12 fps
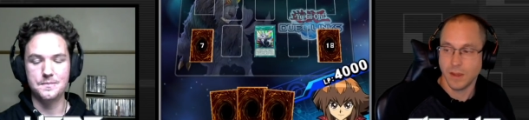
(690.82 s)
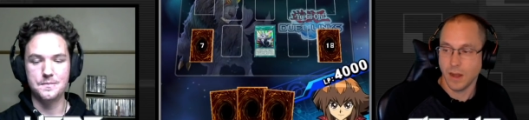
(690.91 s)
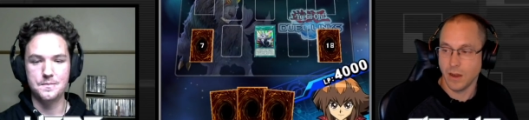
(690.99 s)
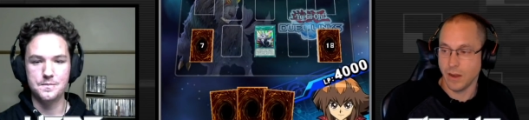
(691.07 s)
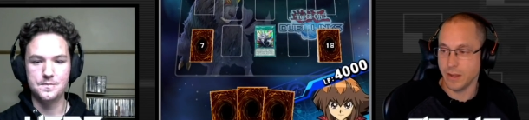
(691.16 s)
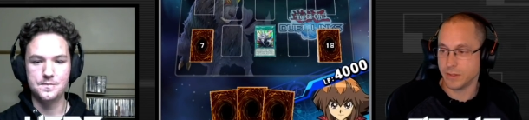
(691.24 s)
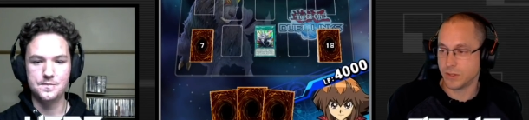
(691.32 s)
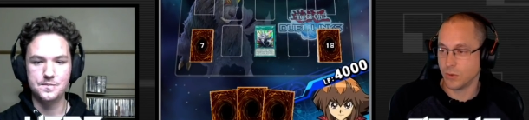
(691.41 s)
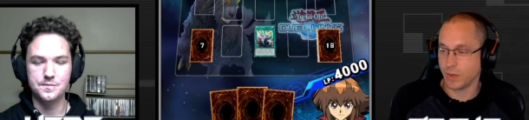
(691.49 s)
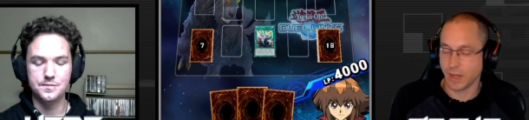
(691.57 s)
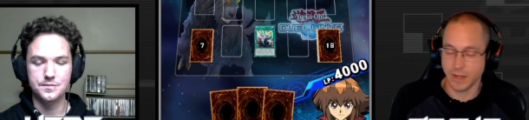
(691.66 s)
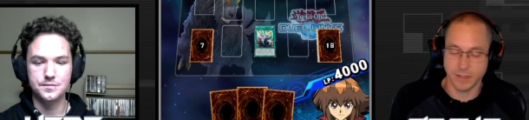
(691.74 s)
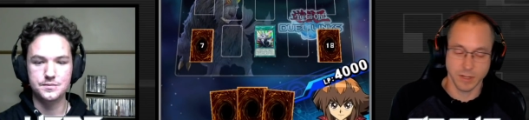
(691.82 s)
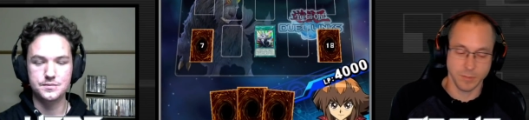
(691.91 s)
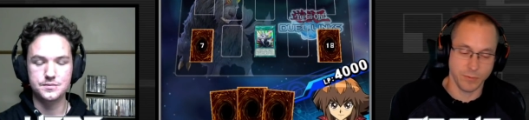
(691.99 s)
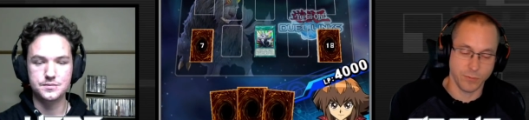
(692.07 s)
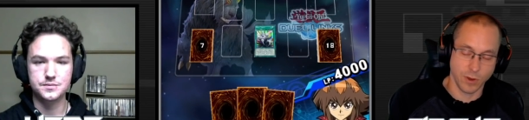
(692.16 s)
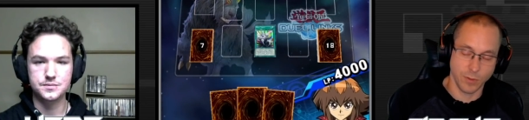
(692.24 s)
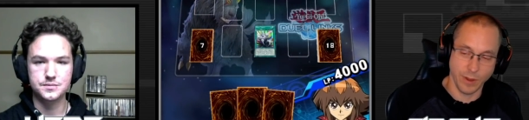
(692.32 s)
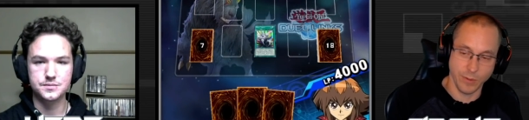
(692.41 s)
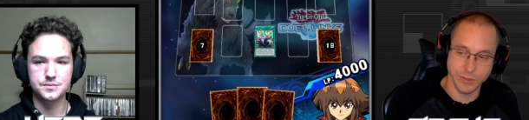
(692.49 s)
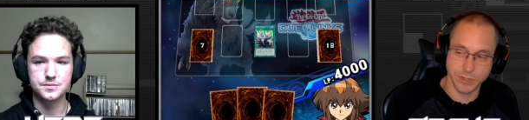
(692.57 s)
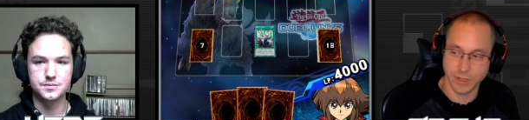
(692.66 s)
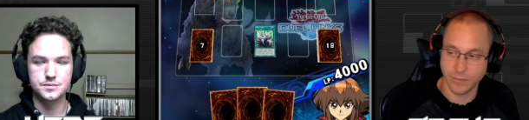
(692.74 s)
Speaker 1: All right, so we kind of did it before, but I
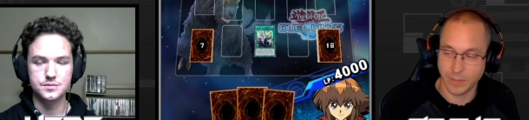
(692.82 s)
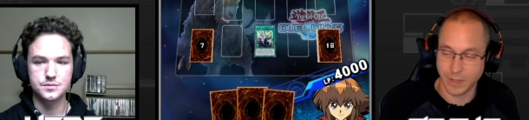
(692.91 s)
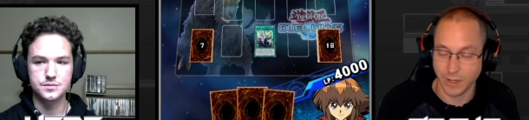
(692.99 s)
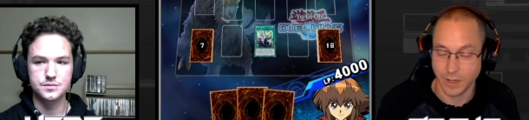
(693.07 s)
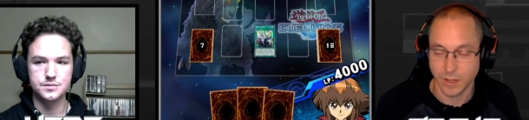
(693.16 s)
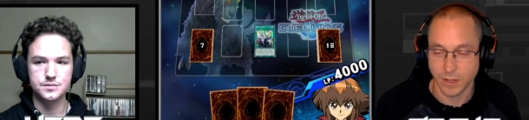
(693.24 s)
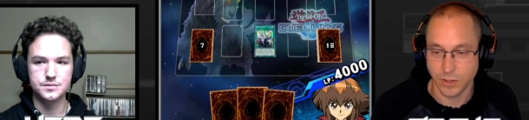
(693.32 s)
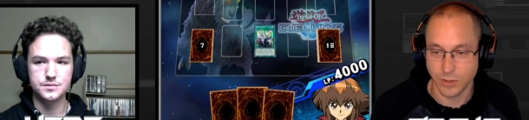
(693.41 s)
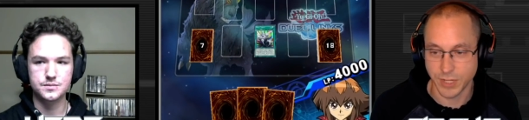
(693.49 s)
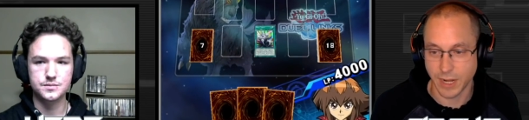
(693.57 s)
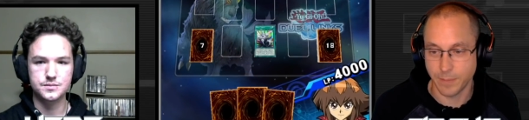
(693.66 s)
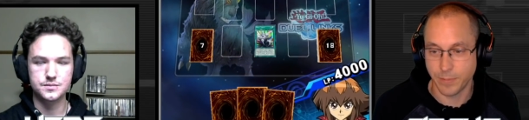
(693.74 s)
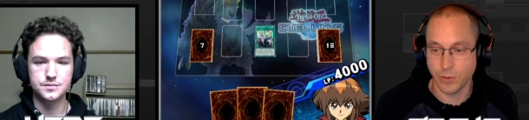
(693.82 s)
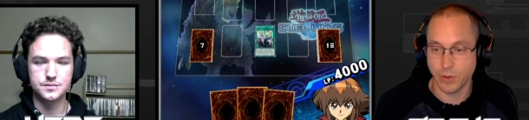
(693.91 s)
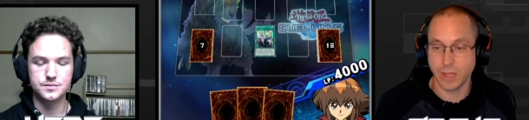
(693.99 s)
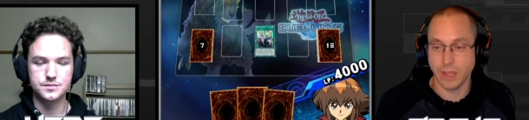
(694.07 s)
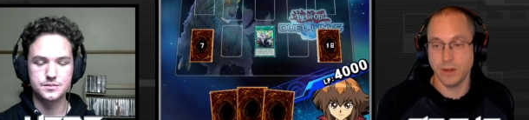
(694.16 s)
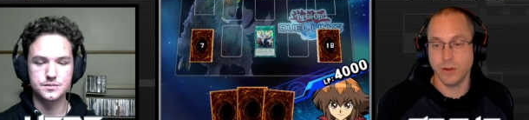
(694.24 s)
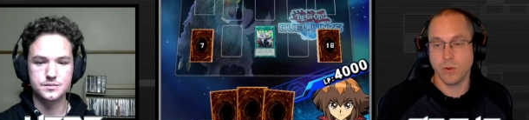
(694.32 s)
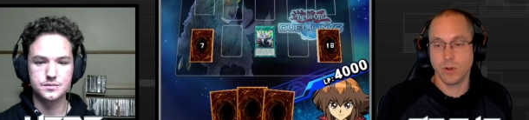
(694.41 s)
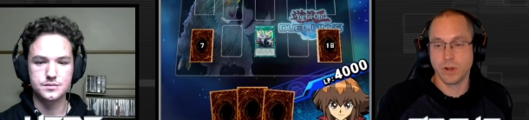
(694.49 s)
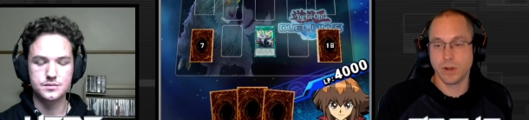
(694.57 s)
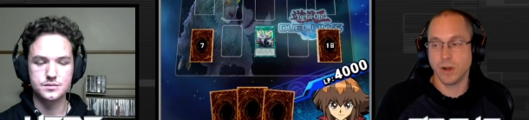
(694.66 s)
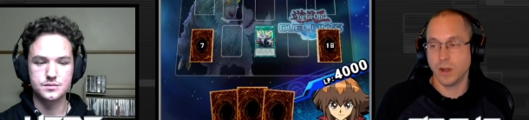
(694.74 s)
want you to give me your top three in
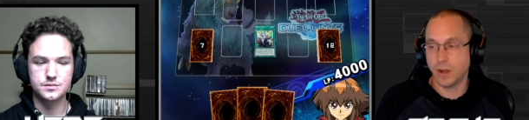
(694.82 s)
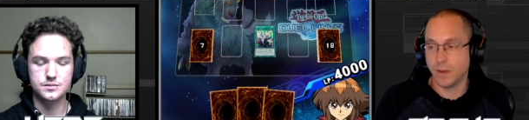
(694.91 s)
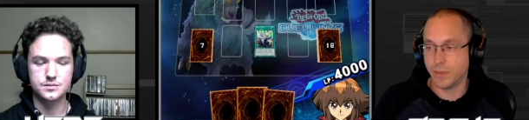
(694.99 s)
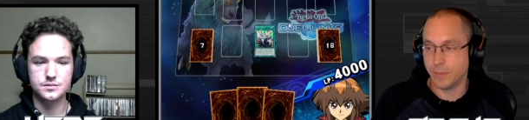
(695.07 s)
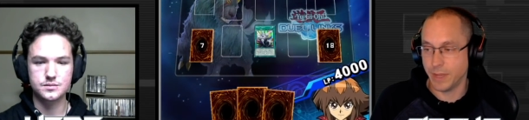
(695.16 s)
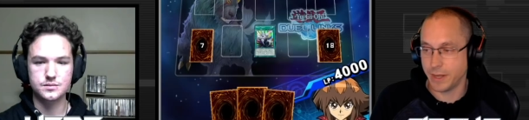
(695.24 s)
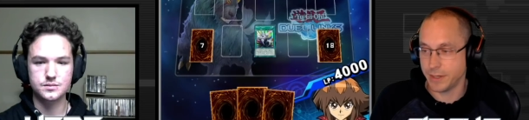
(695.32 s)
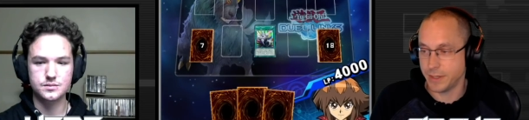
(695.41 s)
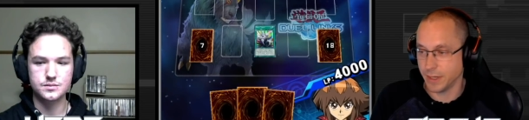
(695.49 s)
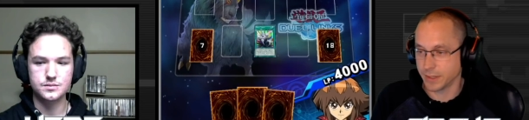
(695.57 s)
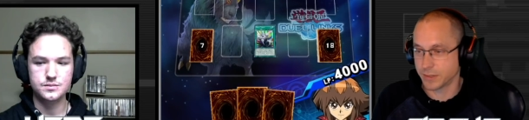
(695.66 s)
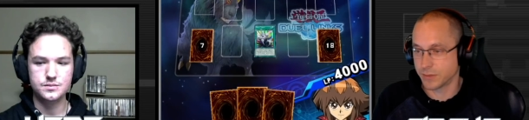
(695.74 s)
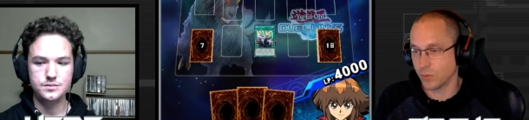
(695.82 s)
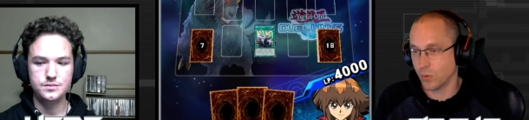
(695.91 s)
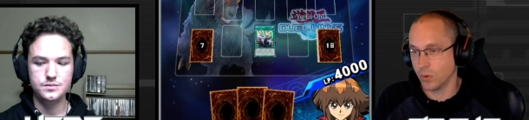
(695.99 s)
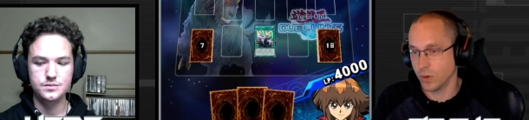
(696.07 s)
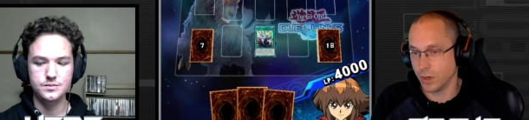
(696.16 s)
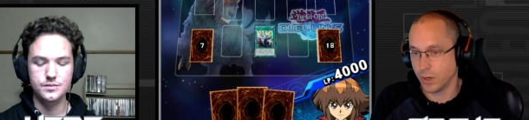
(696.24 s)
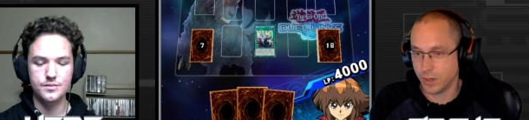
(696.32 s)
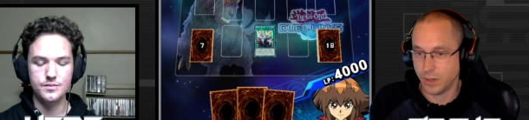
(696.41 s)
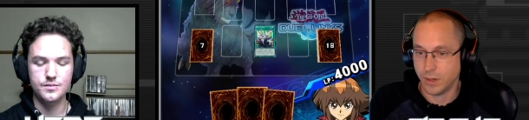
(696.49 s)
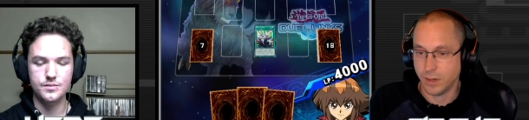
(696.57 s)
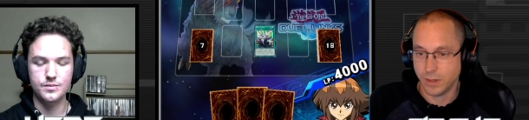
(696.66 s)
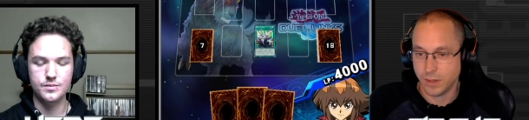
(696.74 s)
order of the meta decks for
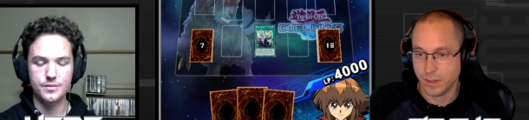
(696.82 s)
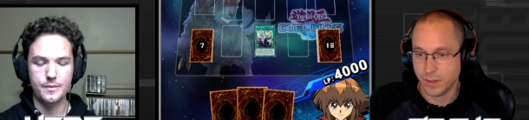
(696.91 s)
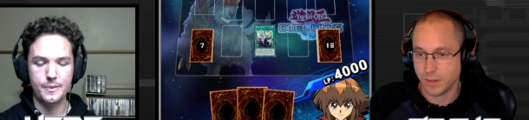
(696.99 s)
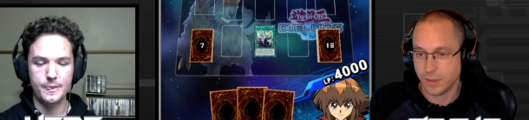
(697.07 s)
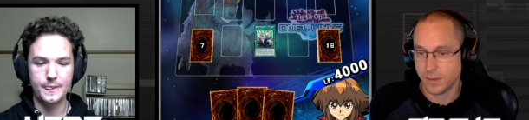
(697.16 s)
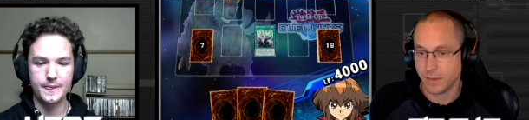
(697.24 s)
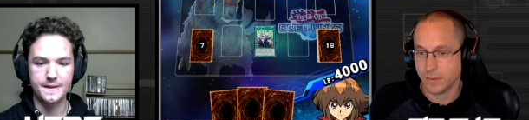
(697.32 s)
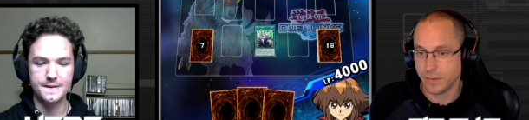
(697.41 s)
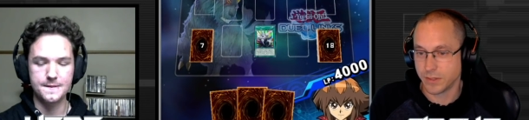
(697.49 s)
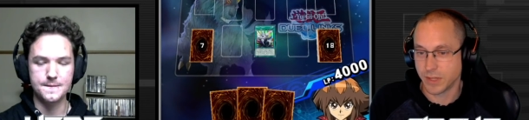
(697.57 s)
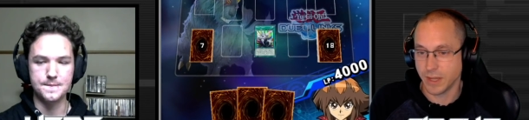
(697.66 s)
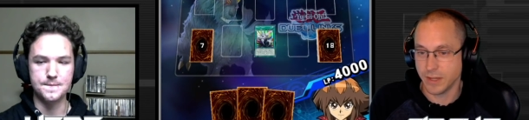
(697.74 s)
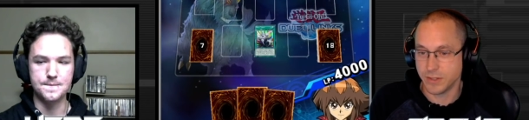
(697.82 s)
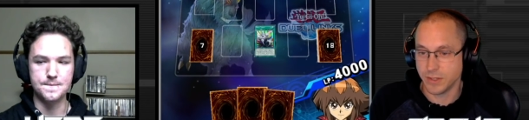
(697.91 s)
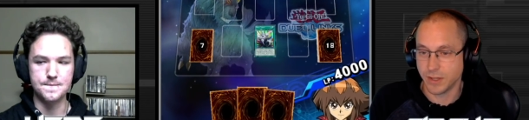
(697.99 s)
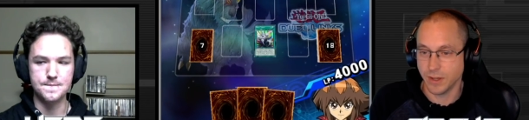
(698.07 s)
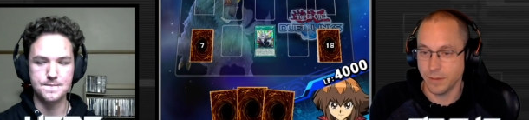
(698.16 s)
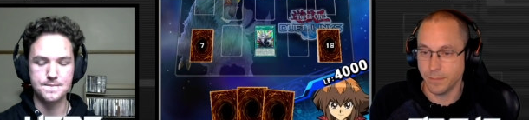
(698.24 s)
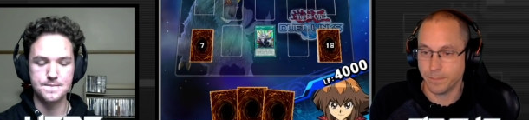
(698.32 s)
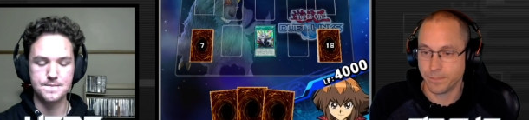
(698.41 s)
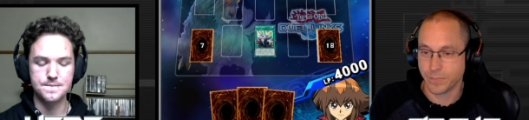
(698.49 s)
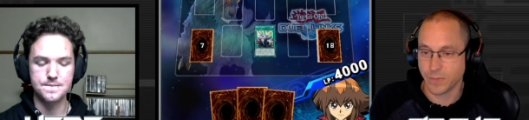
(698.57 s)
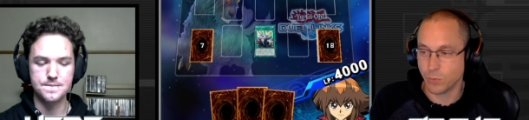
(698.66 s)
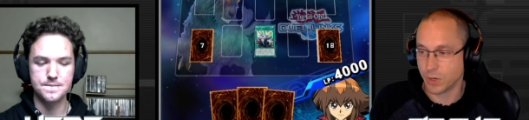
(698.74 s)
this KC Cup, and we're